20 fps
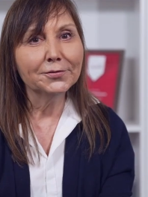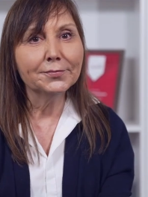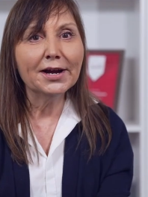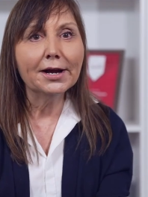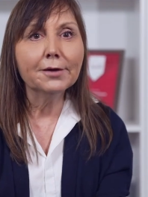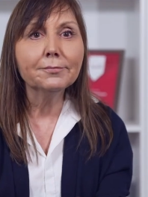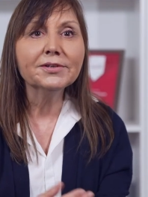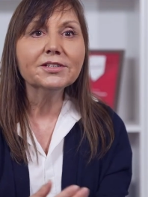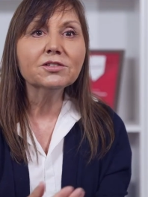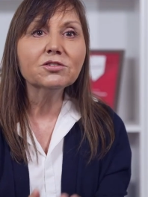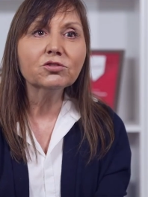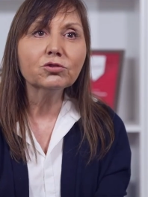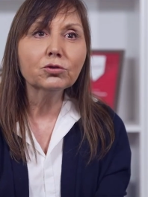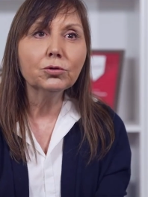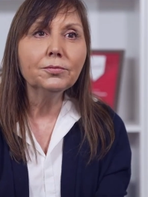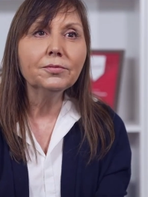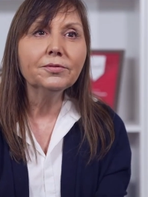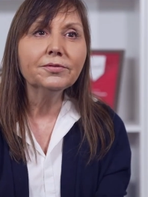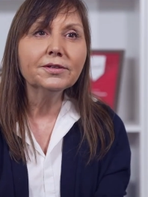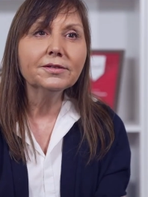There might have been
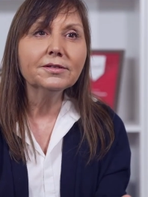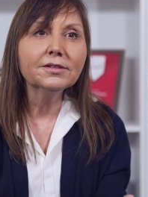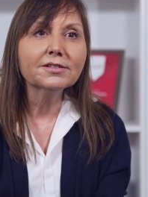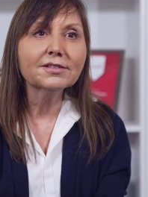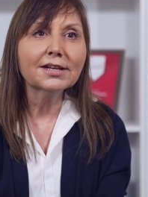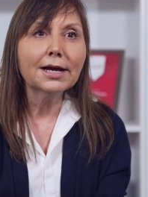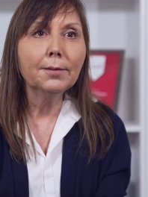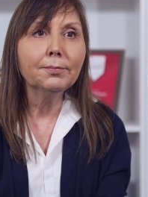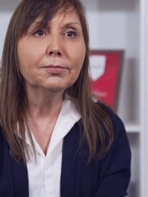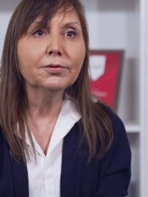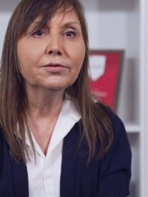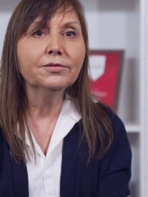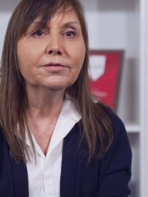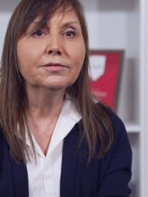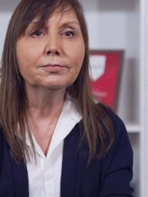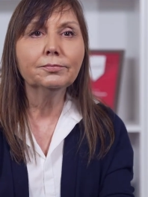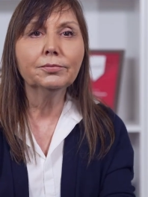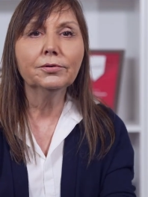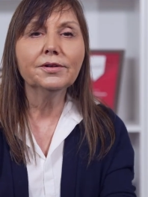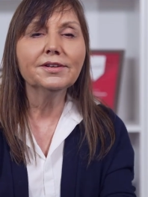something that's
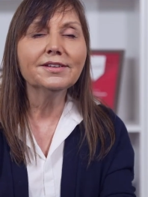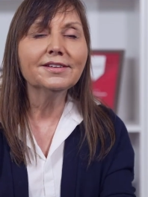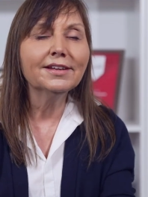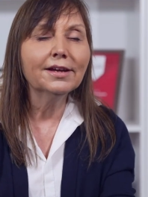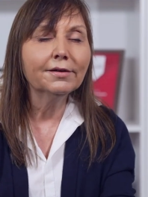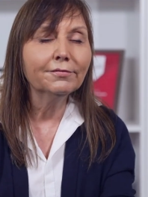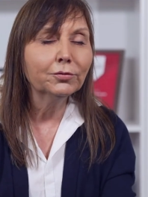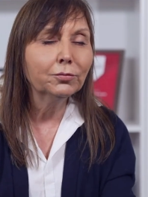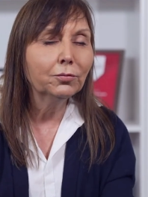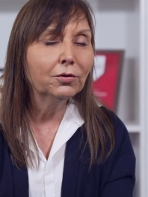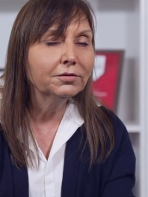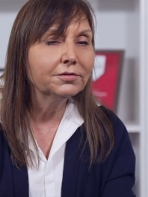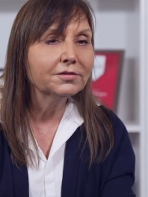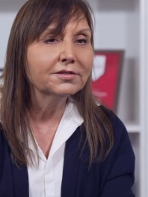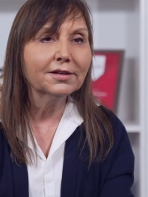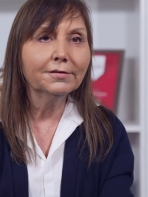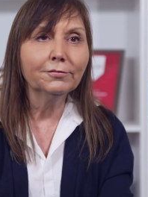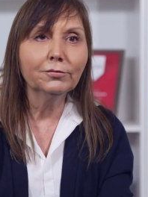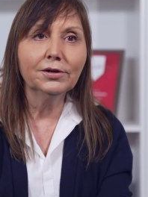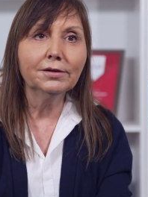happened, but never
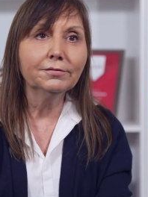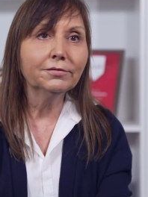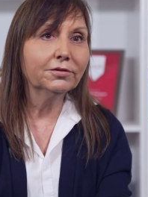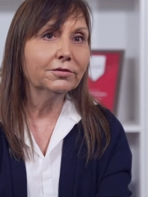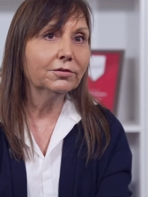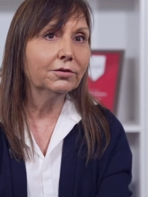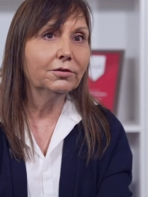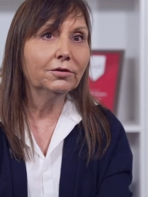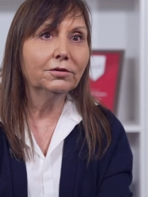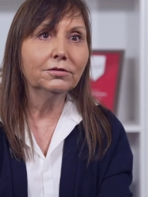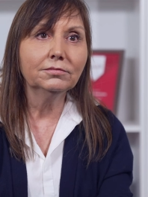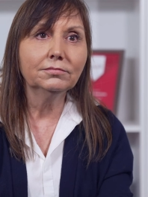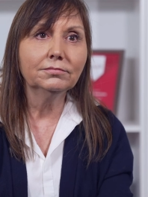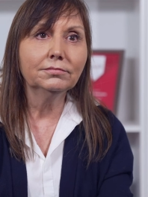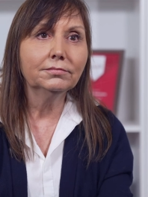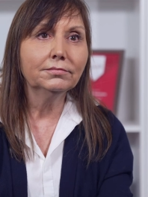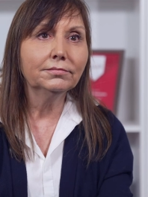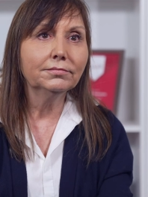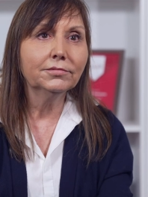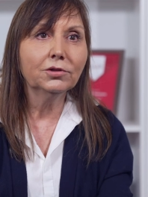once have we ever thought,
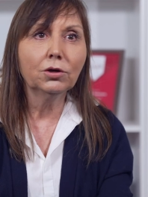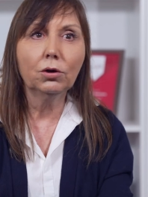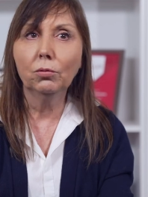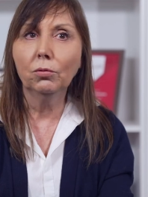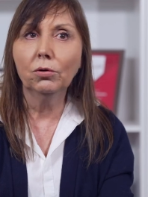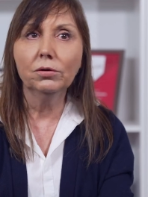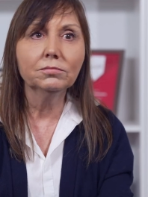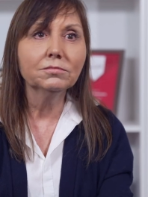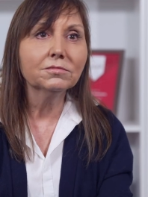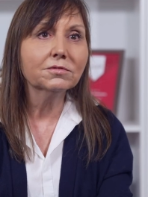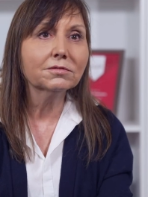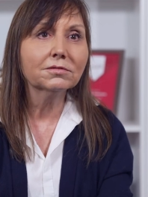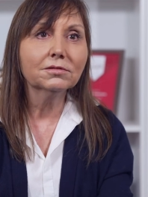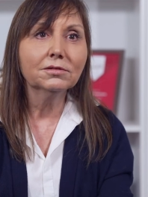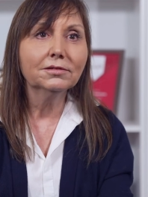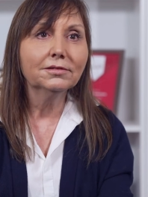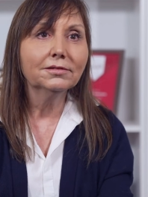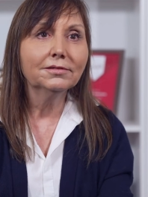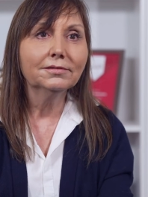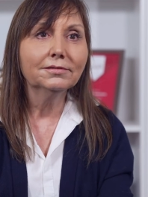not once,
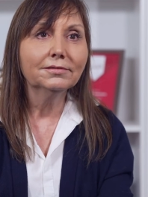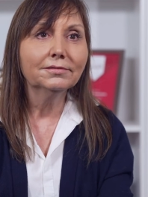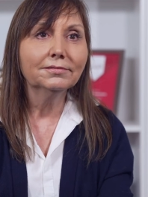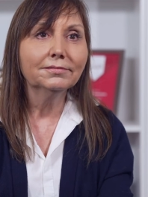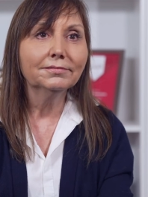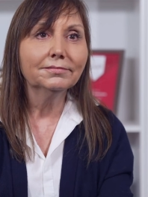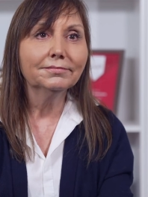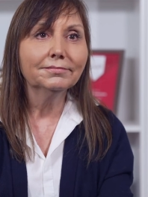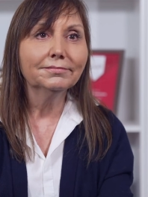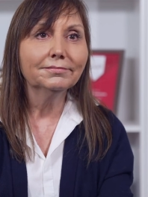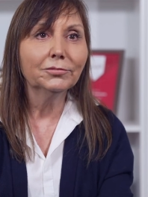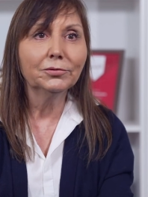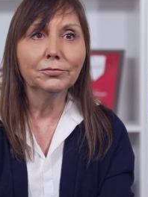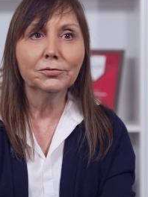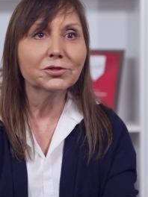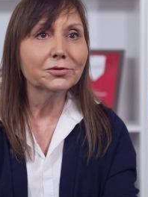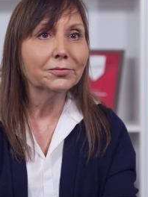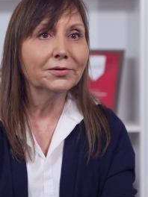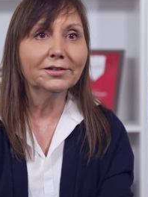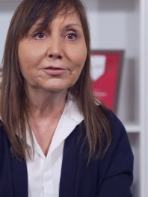we
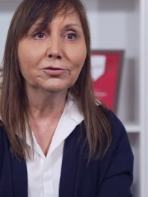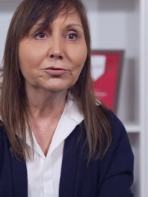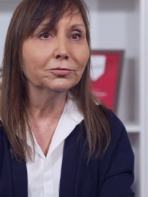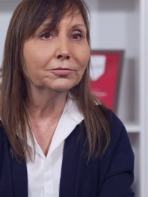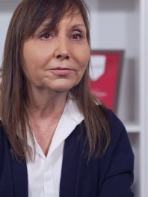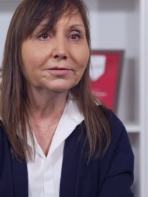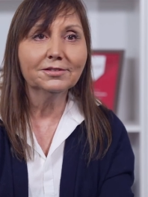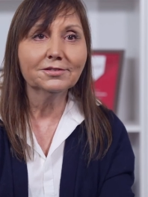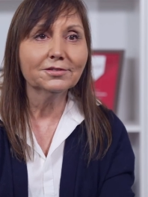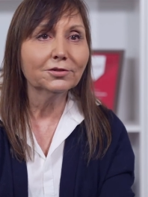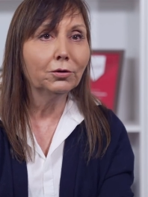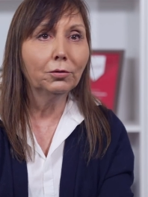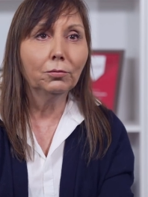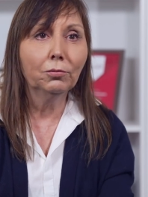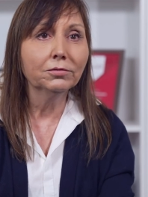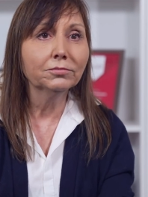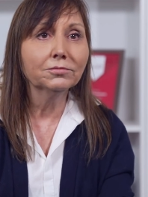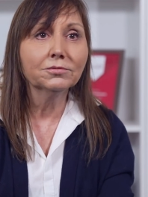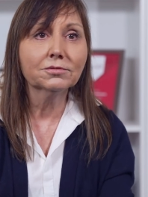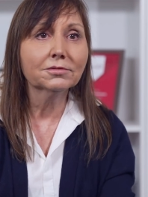wish we hadn't done this. Not
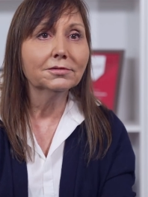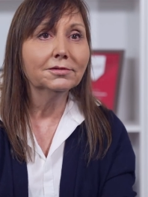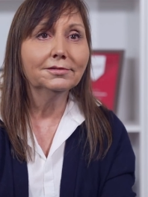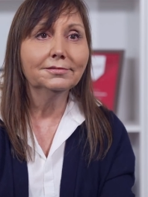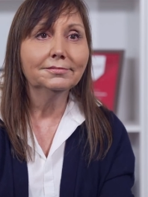once.